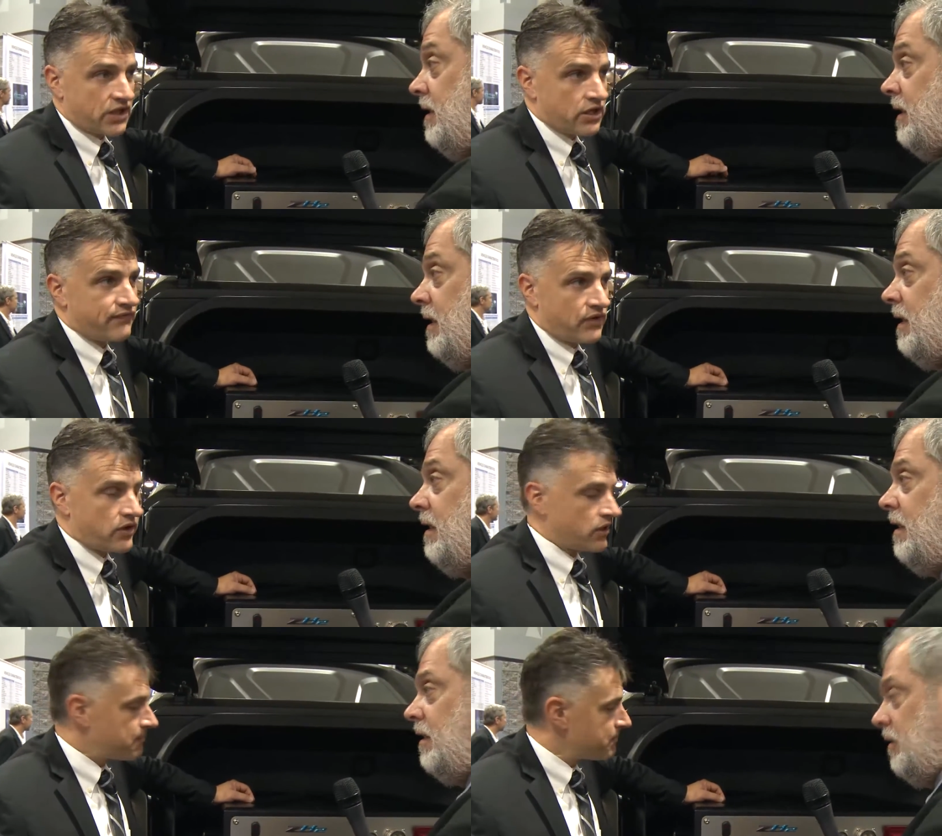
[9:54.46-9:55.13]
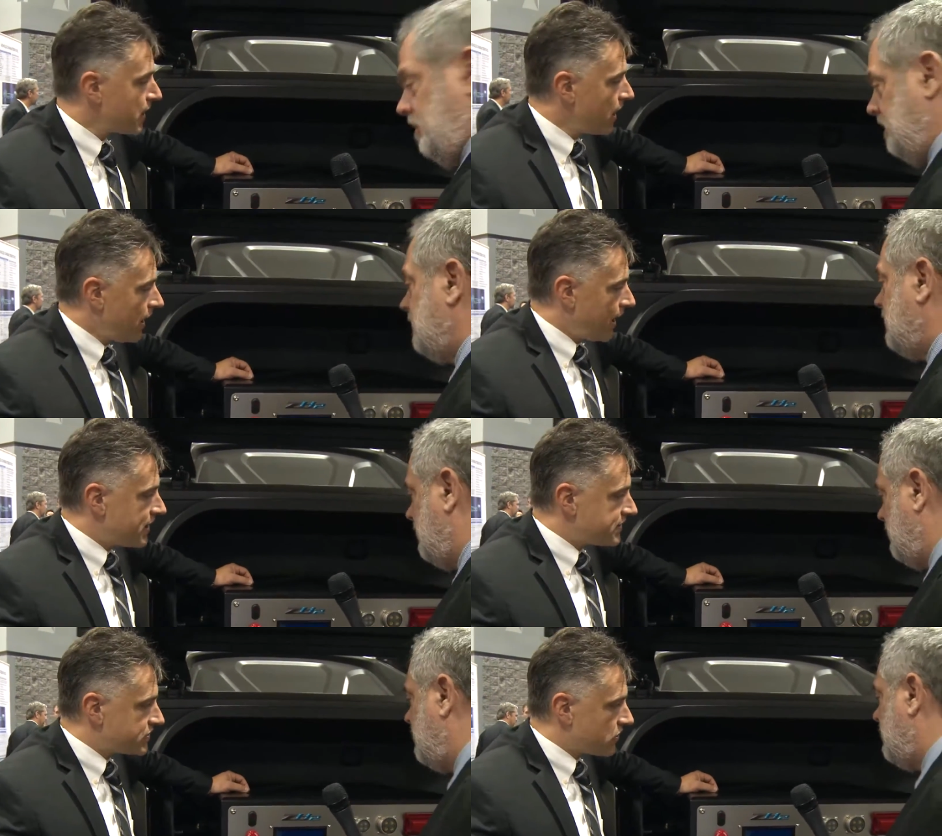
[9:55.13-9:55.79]
Speaker 1: a converter.
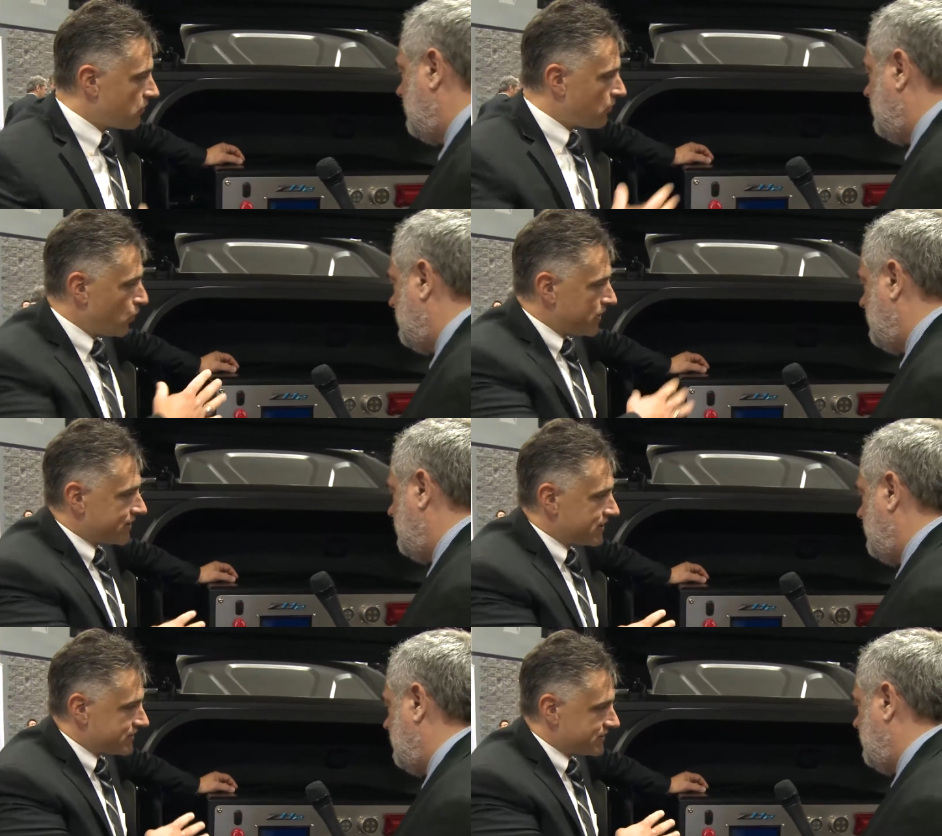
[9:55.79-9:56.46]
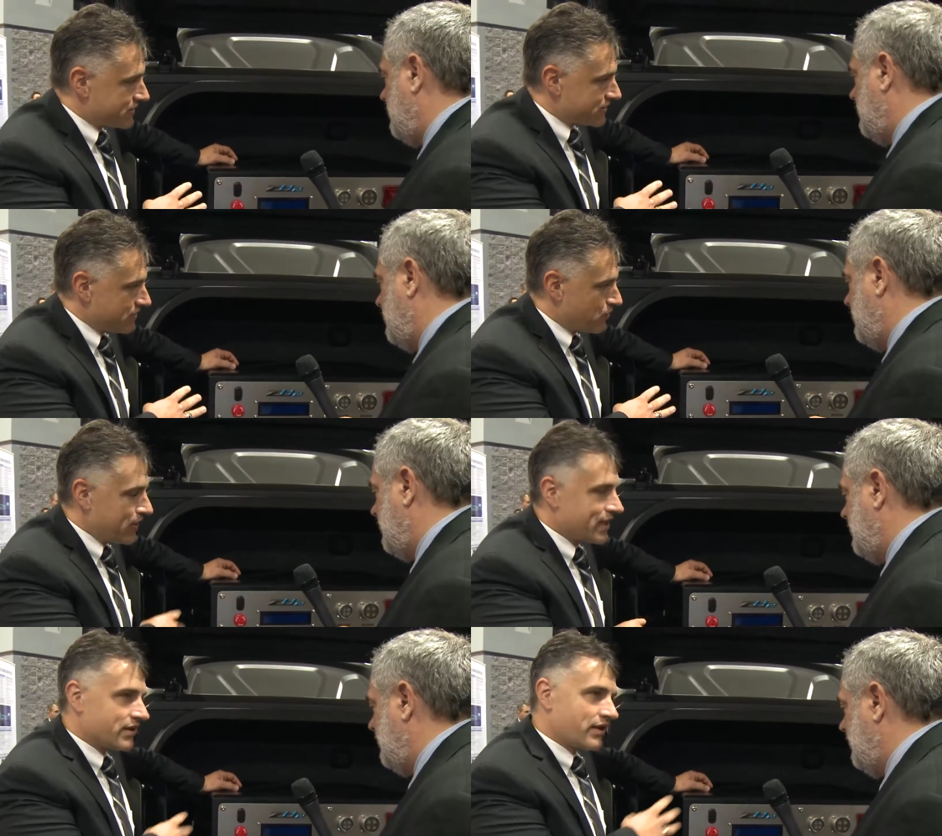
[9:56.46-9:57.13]
And so with this system, we
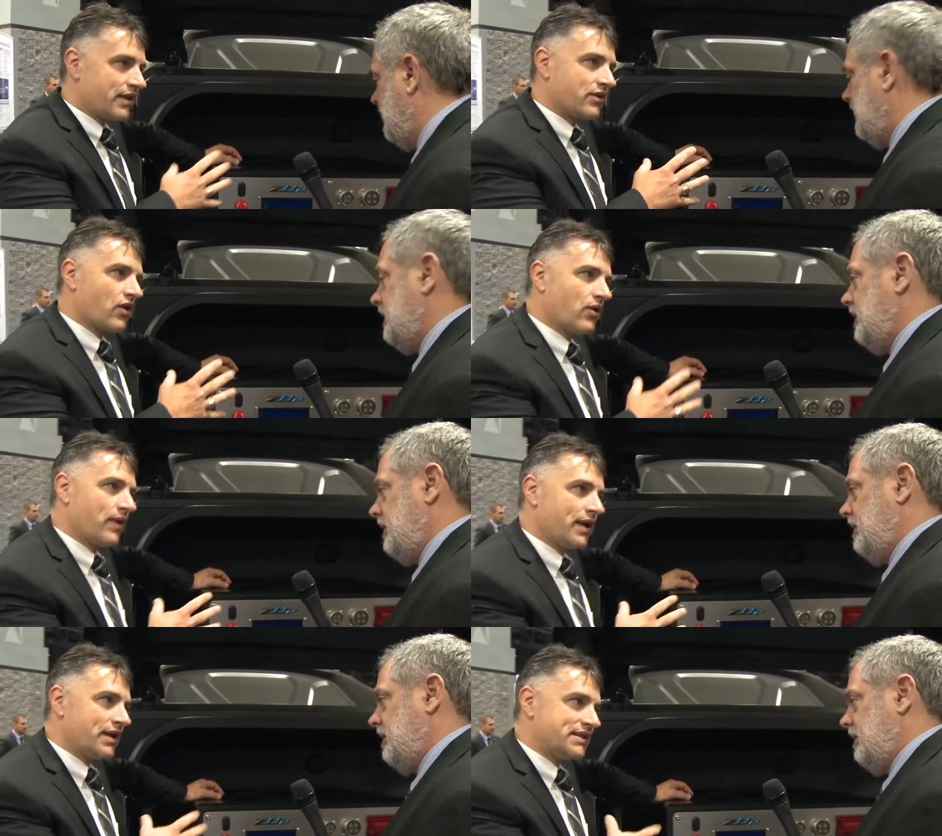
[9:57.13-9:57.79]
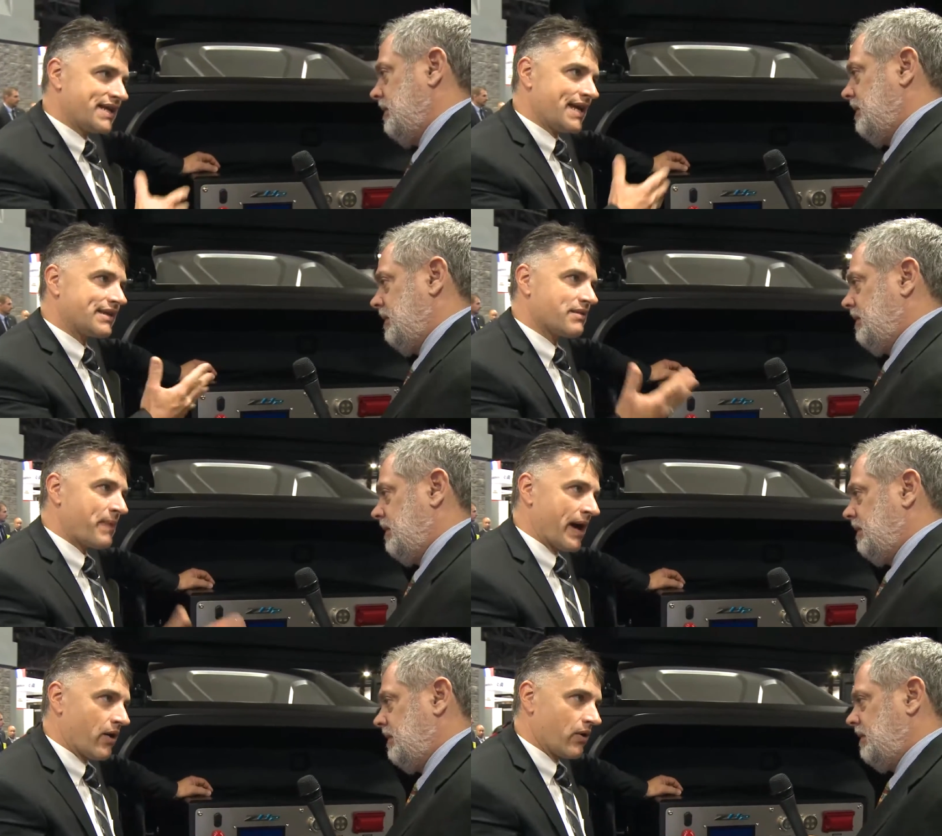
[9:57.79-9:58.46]
can then go in and take the
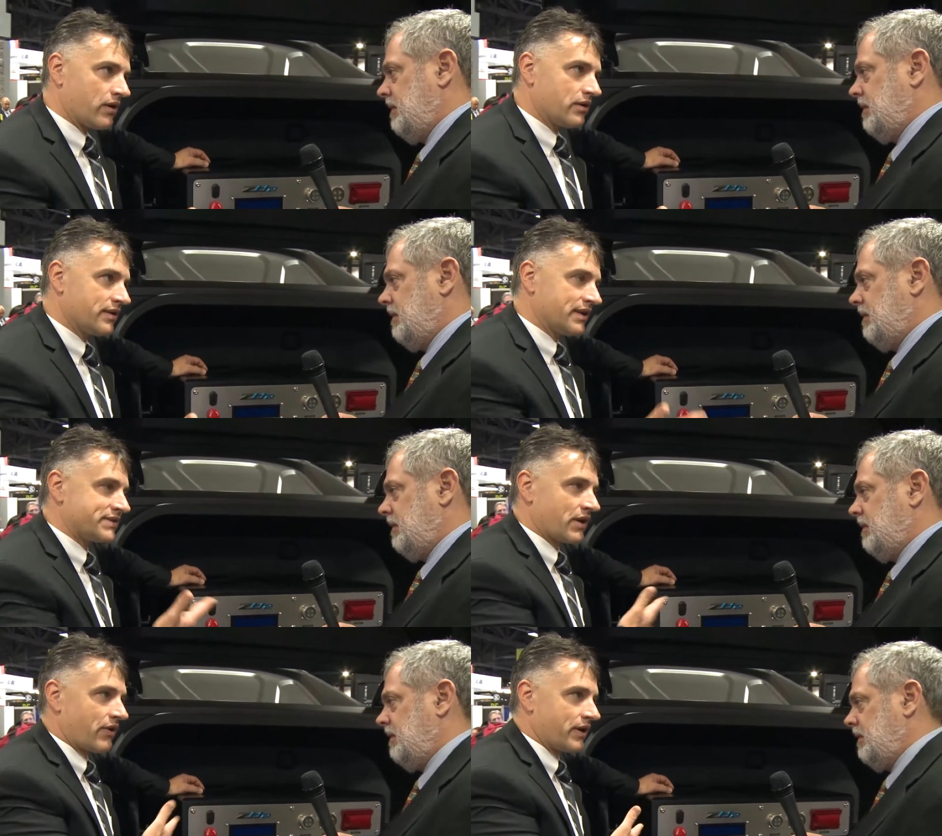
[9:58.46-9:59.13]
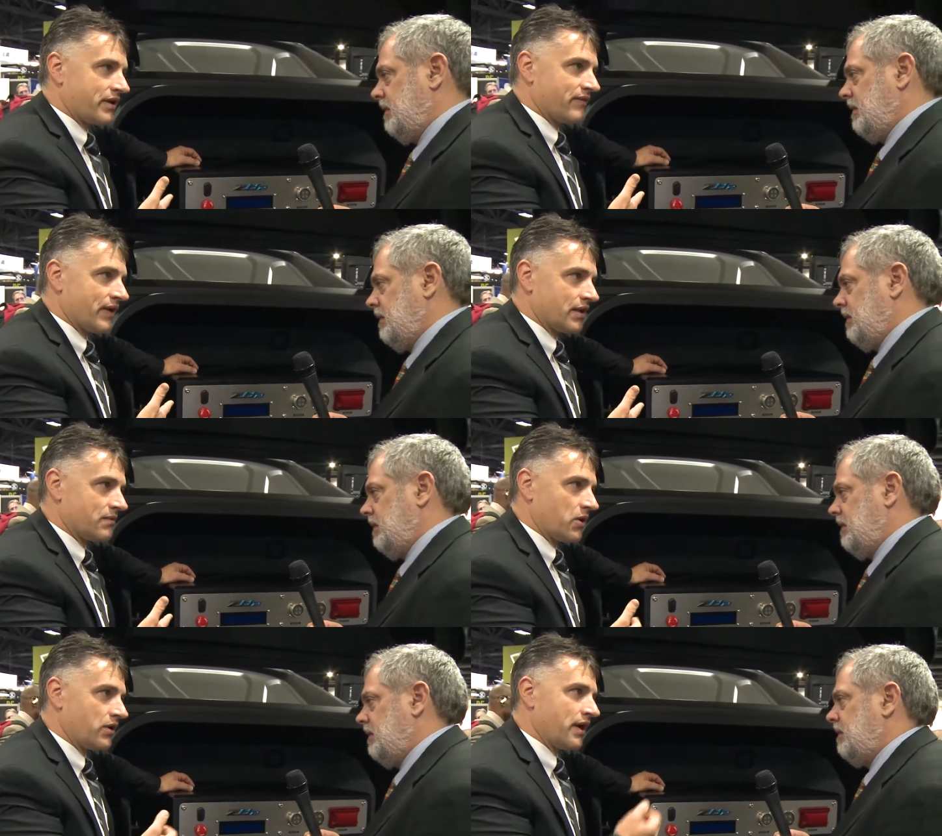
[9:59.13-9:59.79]
power that's already
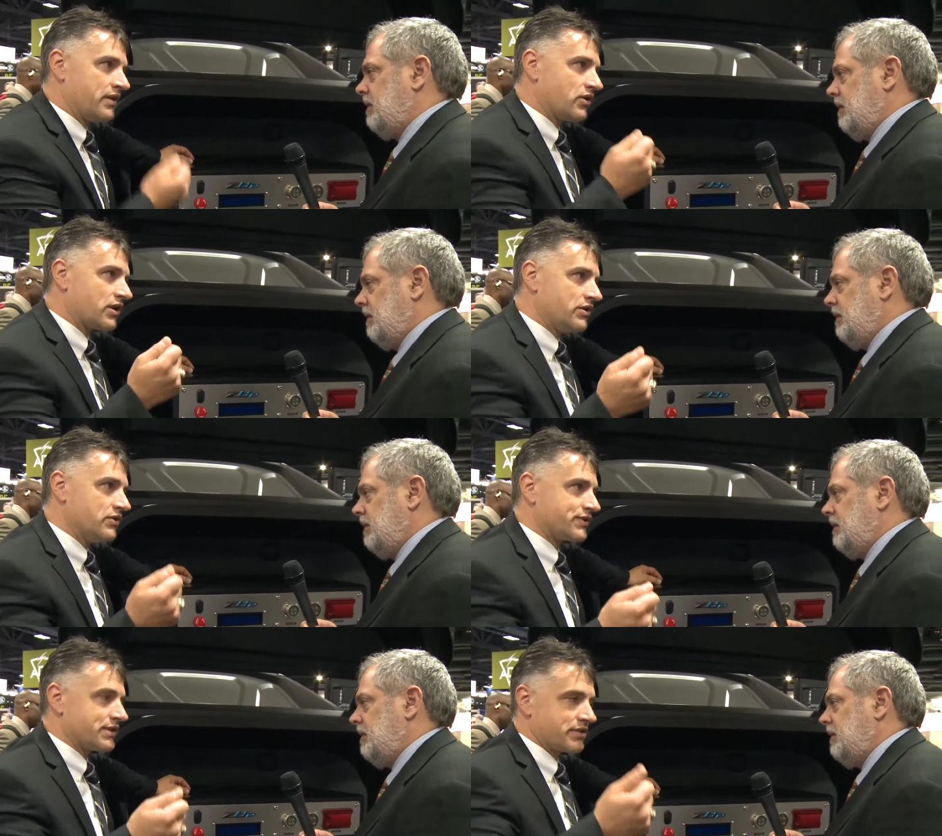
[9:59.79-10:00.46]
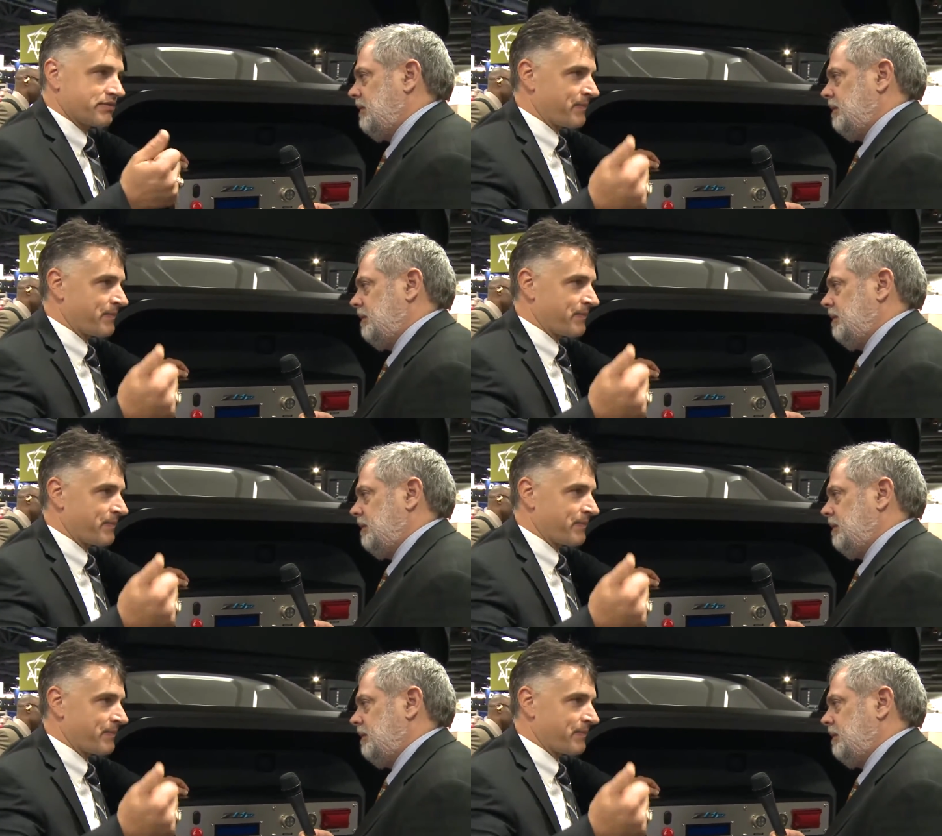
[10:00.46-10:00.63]
available and you can use it to